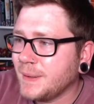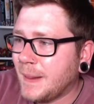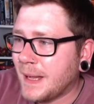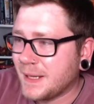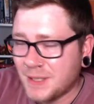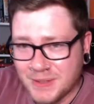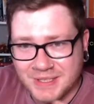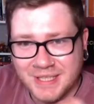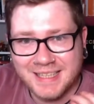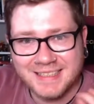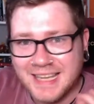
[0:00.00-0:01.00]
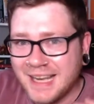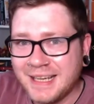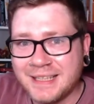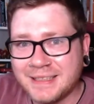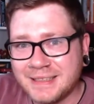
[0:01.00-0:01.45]
I used it
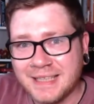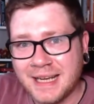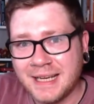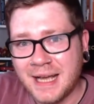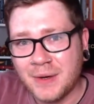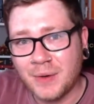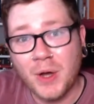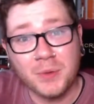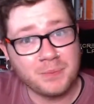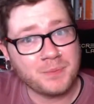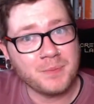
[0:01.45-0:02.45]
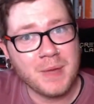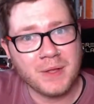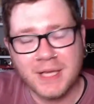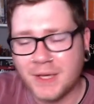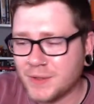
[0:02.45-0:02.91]
day in, day out on Metal
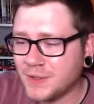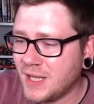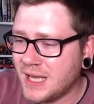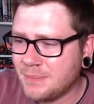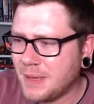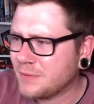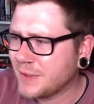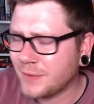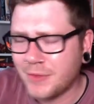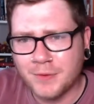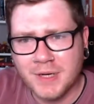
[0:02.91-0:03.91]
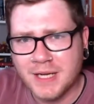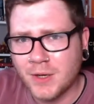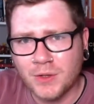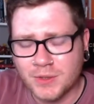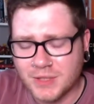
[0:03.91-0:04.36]
Gear Online, Battlefield 3,
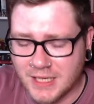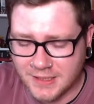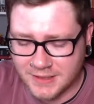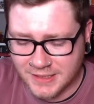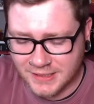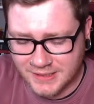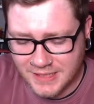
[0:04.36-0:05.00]
all those of things.